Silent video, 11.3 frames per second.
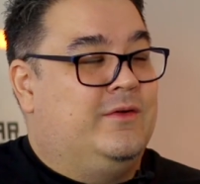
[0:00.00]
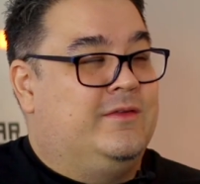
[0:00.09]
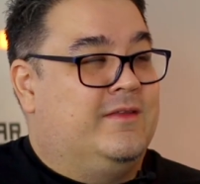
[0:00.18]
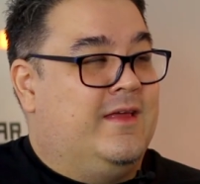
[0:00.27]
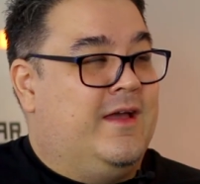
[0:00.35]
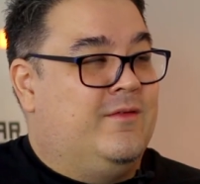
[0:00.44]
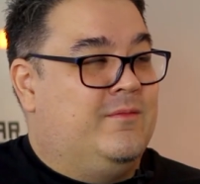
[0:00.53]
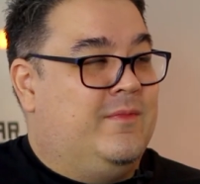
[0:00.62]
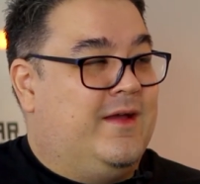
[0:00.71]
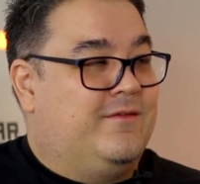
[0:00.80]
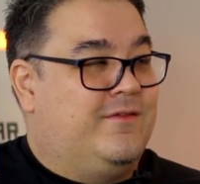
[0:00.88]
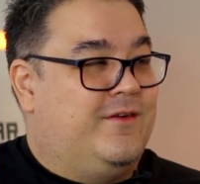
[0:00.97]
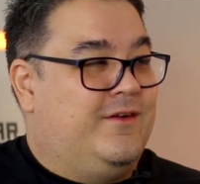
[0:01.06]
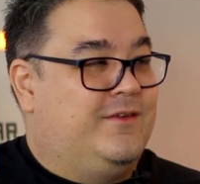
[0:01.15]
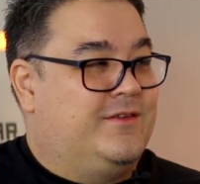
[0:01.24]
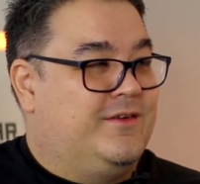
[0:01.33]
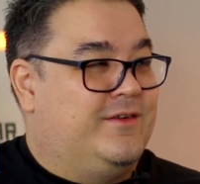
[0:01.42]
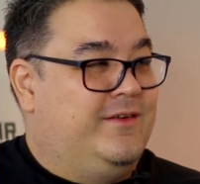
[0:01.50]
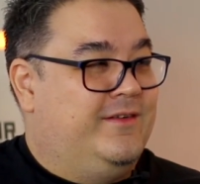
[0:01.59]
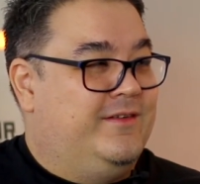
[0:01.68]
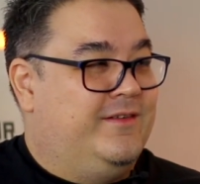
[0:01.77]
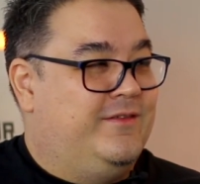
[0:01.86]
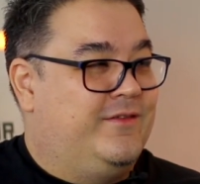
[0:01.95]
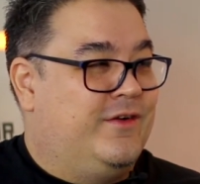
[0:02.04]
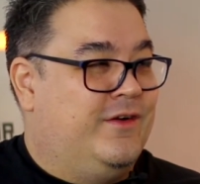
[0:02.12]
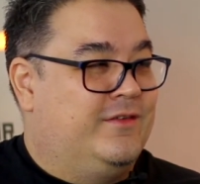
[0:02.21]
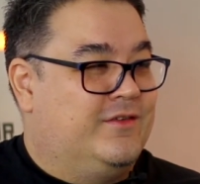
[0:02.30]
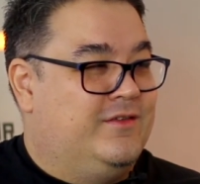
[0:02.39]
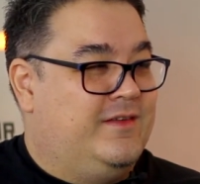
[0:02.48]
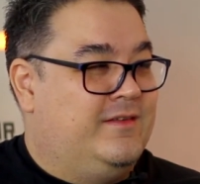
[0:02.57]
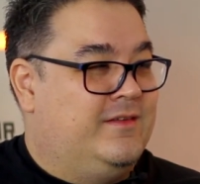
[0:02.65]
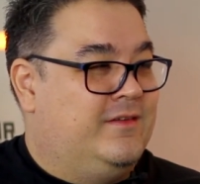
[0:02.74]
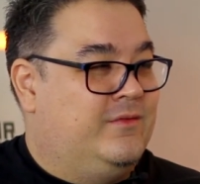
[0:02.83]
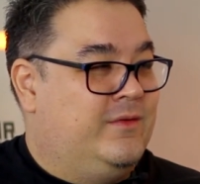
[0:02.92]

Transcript: holding that one back for Oscar season as